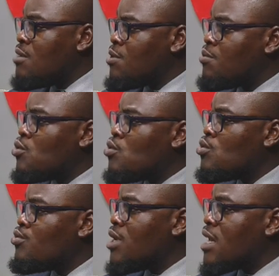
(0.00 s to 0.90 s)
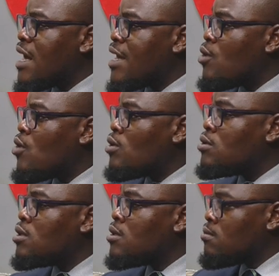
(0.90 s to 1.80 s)
People who rely
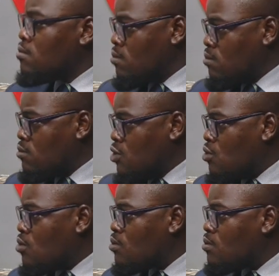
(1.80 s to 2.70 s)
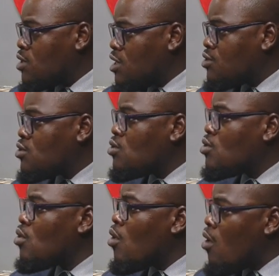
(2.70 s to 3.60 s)
on, you know,
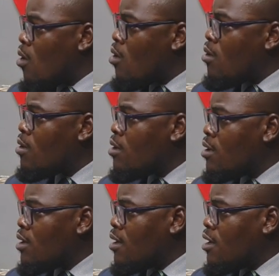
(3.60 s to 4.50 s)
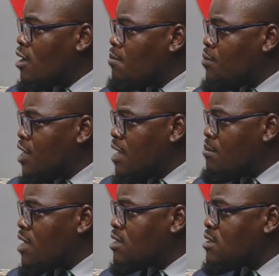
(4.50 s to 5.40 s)
diesel or uh,
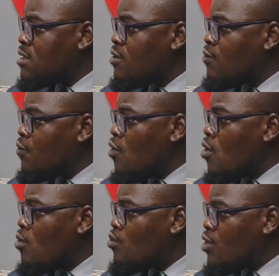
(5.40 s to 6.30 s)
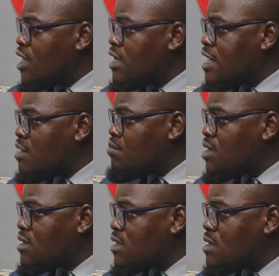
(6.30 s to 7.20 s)
PMS for running their
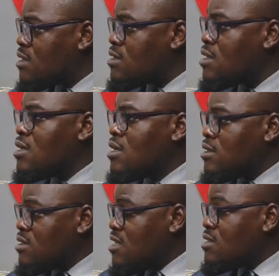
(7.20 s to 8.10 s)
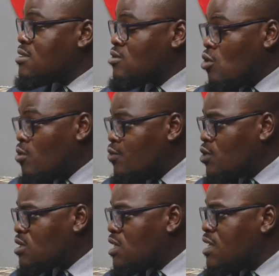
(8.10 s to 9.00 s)
businesses. Since
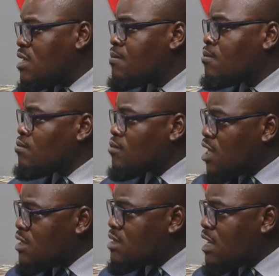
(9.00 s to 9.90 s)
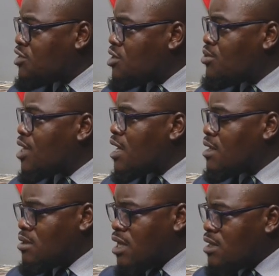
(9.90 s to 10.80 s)
obviously it's
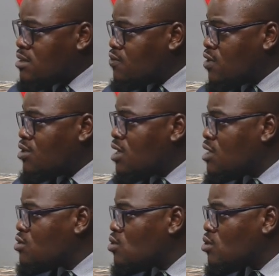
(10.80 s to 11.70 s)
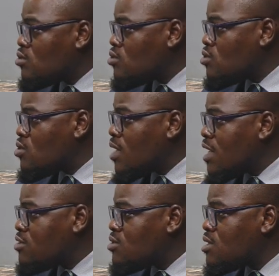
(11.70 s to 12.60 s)
Nigeria. There's very little to no
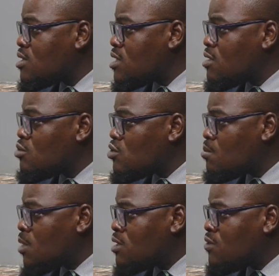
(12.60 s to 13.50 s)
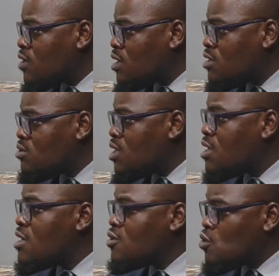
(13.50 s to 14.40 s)
electricity in most parts of the
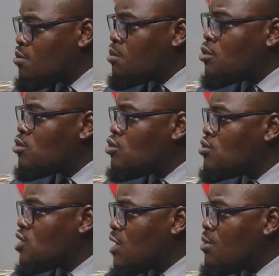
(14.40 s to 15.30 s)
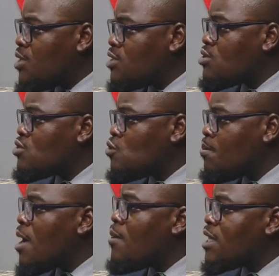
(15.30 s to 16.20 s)
country, so people use generators to
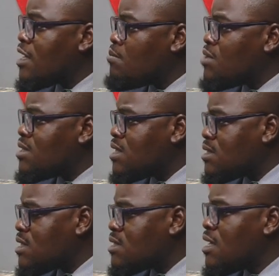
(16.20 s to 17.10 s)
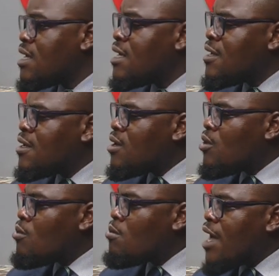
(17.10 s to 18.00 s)
power their businesses.
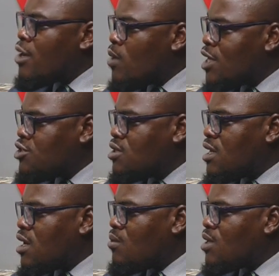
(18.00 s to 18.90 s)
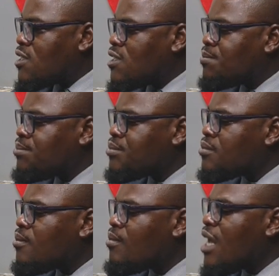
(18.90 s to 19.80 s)
My question now is
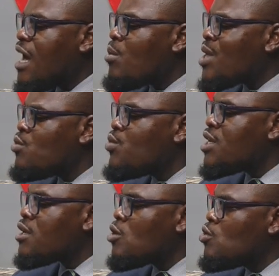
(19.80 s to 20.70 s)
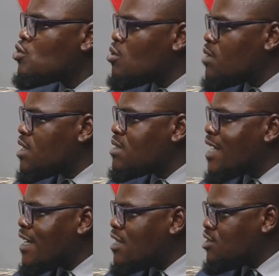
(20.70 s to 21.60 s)
how can we close up this
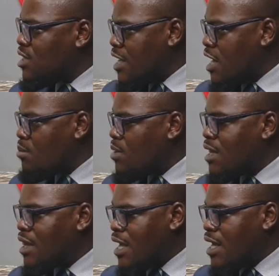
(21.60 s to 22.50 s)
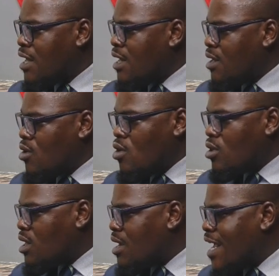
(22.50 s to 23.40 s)
energy gap? Are there
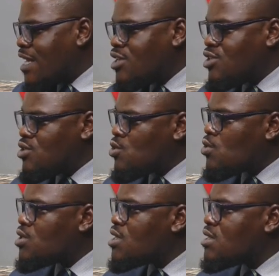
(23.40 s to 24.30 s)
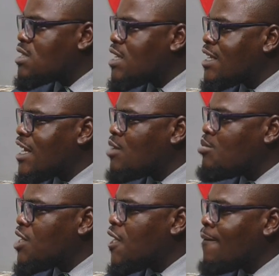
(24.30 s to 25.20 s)
other energy sources that can
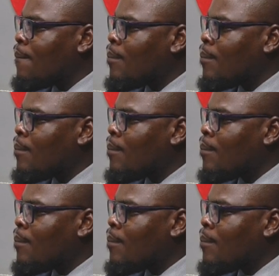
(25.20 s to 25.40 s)
be